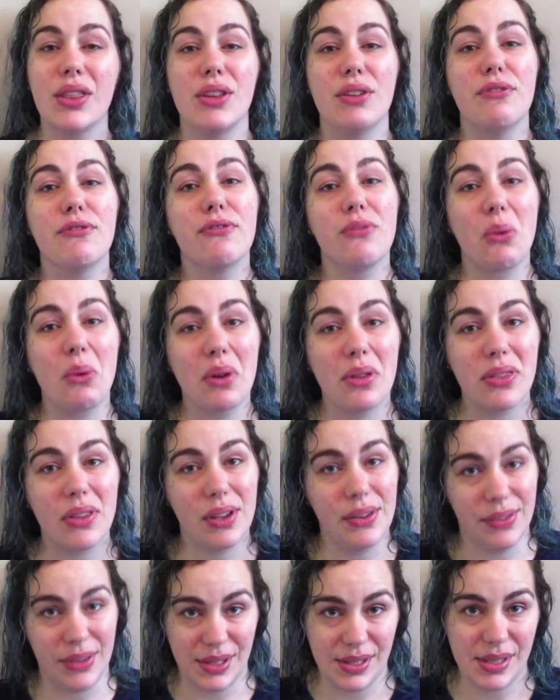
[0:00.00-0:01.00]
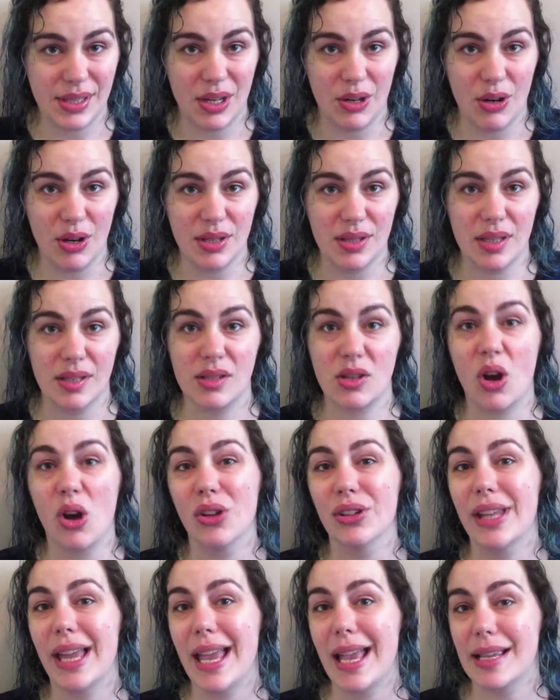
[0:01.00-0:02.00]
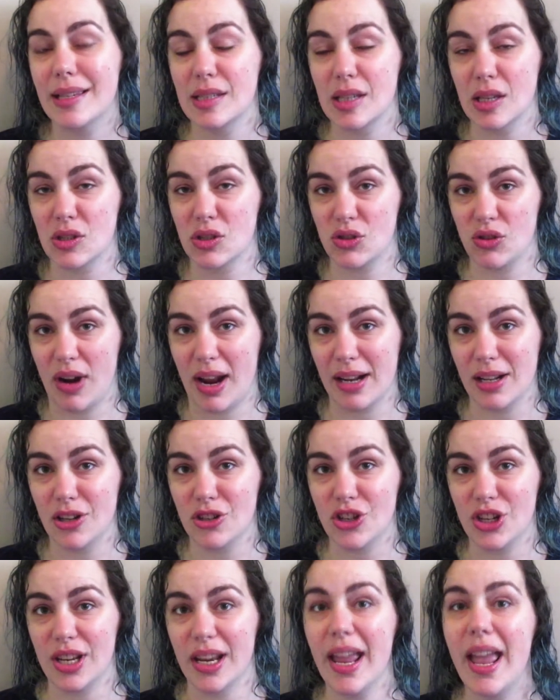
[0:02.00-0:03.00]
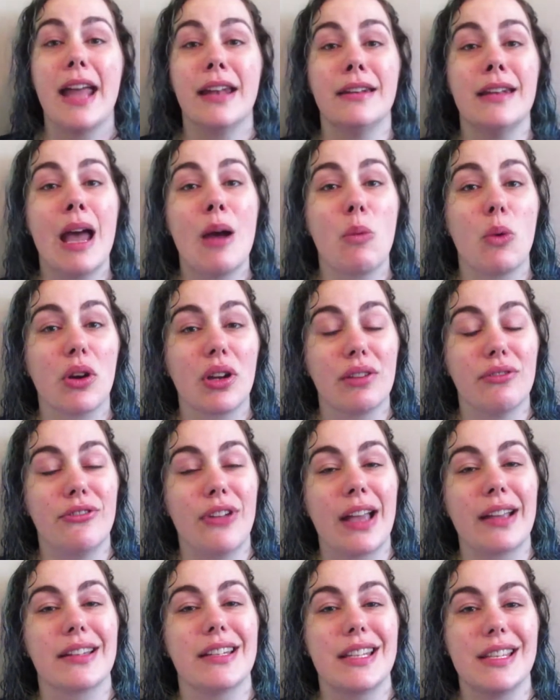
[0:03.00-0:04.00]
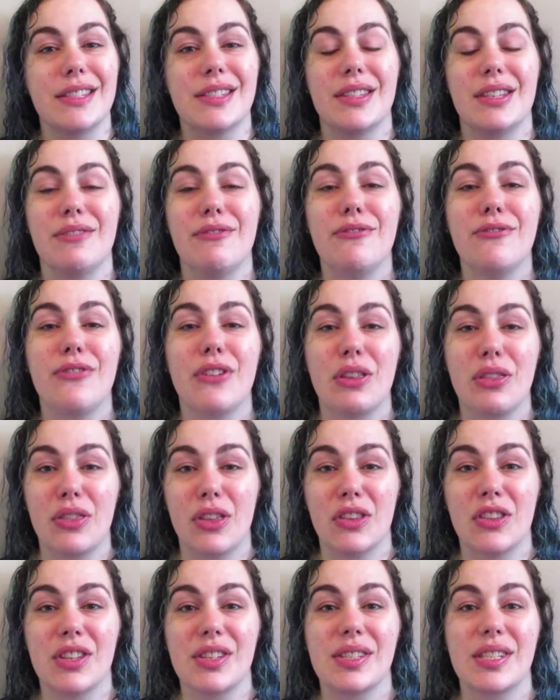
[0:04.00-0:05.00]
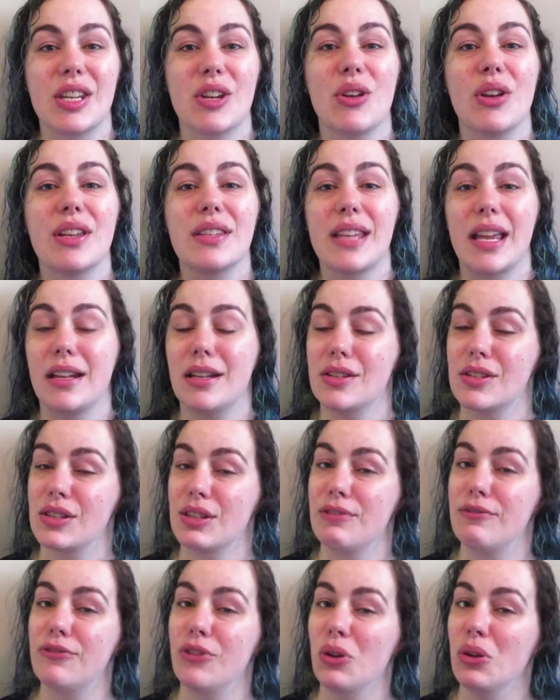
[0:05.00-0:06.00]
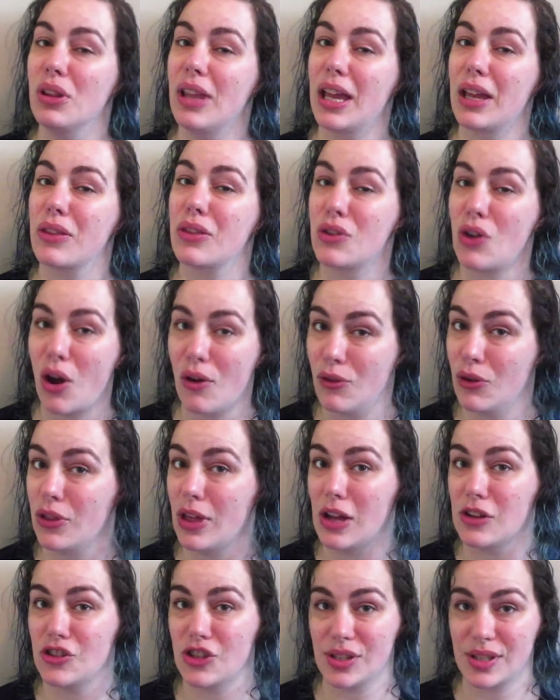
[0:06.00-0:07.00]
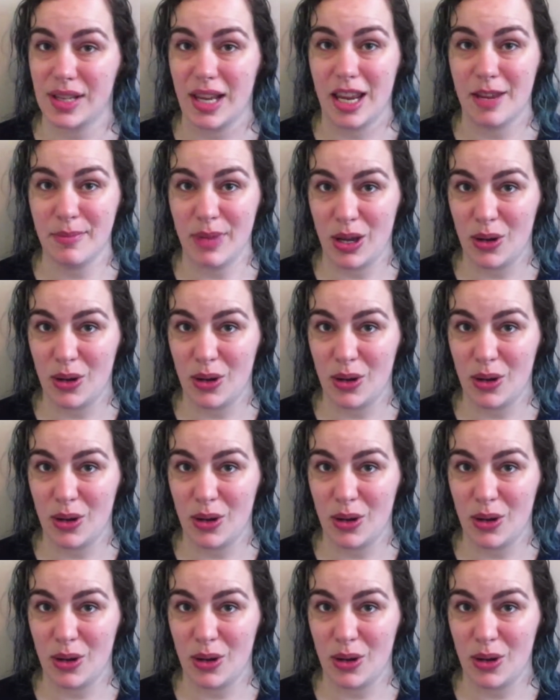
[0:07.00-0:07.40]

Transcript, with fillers: The fourth in this series is called Exit Strategy, and Network Effect is the fifth in the series and is the full-length novel that just came